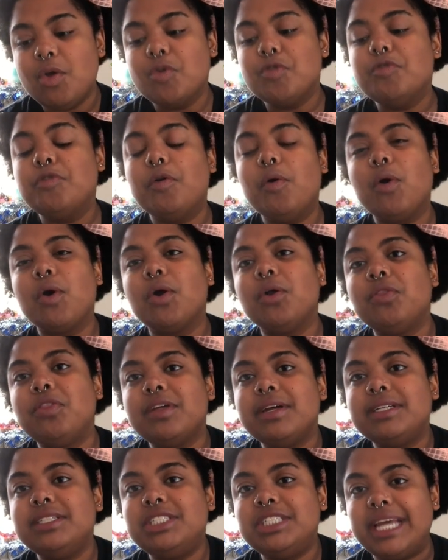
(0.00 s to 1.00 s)
For
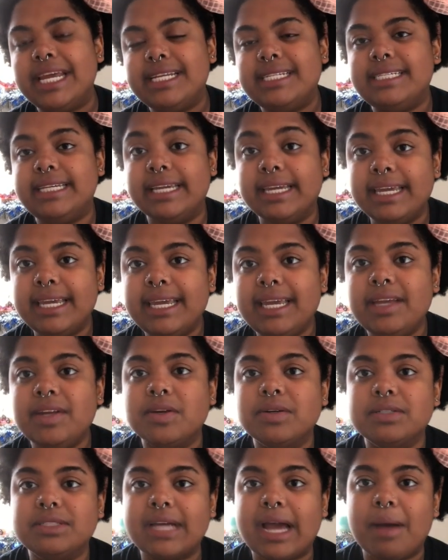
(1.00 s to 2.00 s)
the JTE,
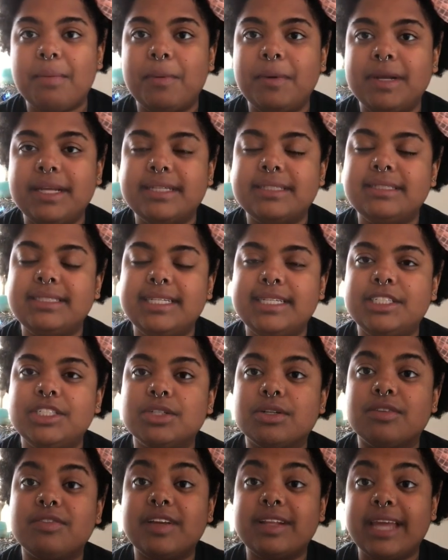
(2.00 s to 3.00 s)
your Japanese
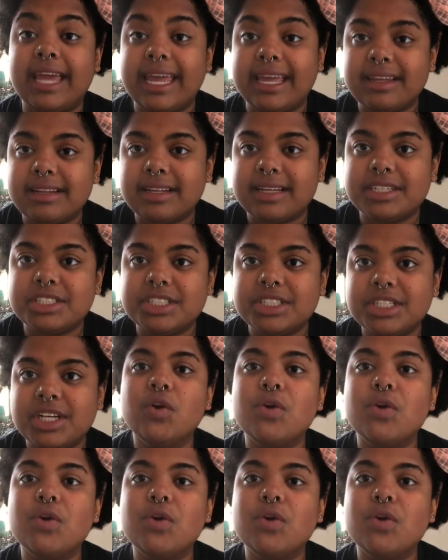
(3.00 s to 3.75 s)
teacher of English,